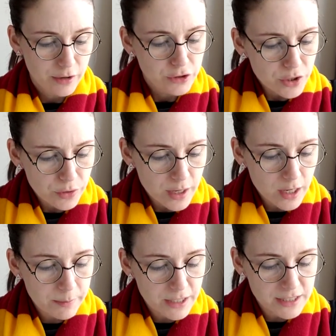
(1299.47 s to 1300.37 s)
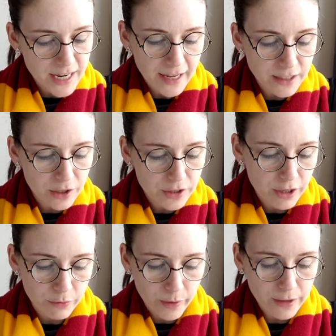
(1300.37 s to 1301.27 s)
Do you think I'm going to stand out
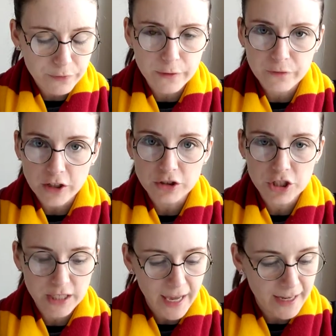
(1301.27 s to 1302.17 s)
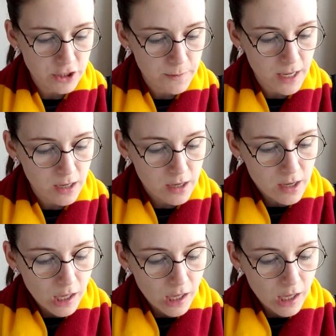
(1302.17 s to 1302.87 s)
there and wait for Filch to catch me?